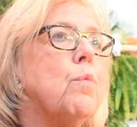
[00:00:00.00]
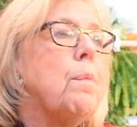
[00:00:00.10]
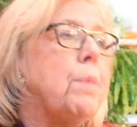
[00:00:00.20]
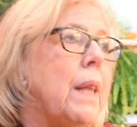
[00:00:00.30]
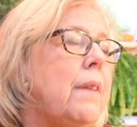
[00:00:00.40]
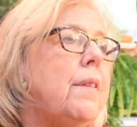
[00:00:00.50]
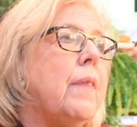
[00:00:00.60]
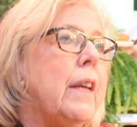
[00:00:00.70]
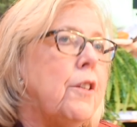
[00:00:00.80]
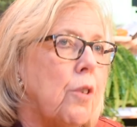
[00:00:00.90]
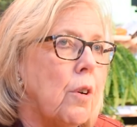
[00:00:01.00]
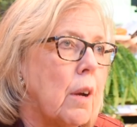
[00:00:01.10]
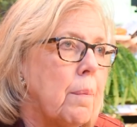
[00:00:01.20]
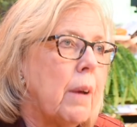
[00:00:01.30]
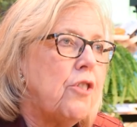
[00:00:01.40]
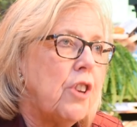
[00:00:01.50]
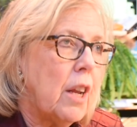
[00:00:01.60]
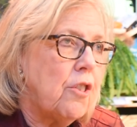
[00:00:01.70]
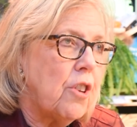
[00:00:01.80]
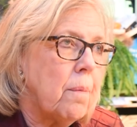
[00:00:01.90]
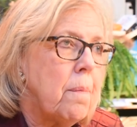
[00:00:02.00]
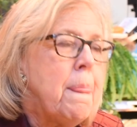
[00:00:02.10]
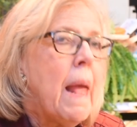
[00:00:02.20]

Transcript: replacing the internal combustion engine.